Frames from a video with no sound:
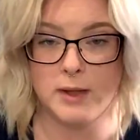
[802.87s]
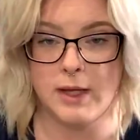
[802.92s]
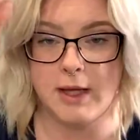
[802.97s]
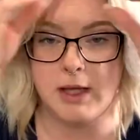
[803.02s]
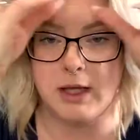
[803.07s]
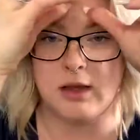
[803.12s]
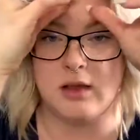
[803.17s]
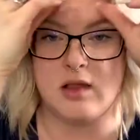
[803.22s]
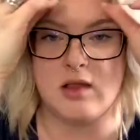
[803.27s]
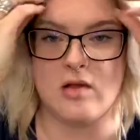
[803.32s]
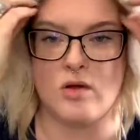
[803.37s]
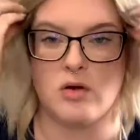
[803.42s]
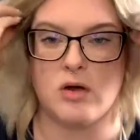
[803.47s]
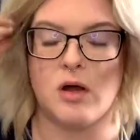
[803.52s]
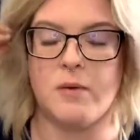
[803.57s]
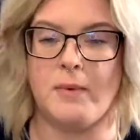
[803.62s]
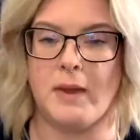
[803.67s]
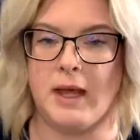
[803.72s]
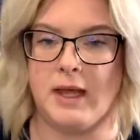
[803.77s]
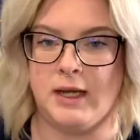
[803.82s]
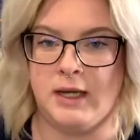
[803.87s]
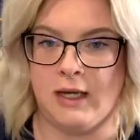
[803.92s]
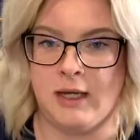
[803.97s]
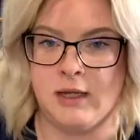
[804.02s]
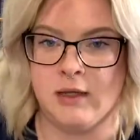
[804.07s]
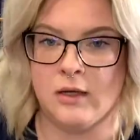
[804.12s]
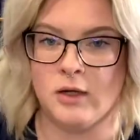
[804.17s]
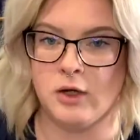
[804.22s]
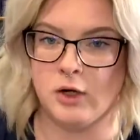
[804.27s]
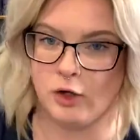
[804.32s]
and soak up
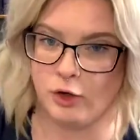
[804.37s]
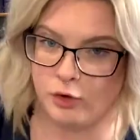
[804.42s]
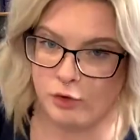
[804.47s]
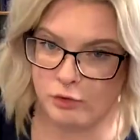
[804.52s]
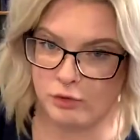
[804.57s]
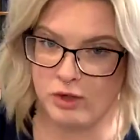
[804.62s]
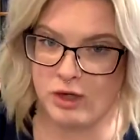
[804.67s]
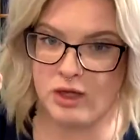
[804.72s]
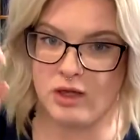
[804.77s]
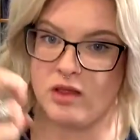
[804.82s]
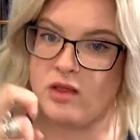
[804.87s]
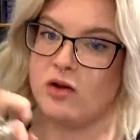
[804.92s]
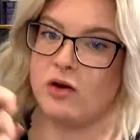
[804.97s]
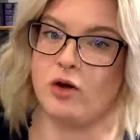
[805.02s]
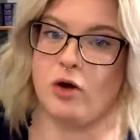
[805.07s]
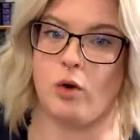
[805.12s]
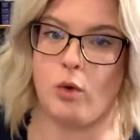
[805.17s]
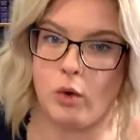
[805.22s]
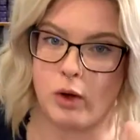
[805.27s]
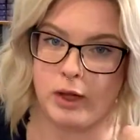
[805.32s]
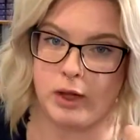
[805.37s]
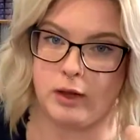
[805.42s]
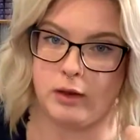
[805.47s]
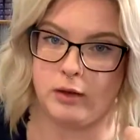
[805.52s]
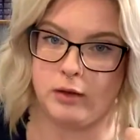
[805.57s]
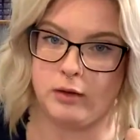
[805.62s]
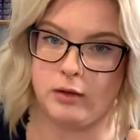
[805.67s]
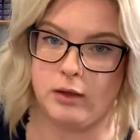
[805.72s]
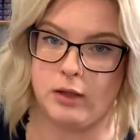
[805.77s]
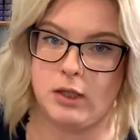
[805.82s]
any grease or oil.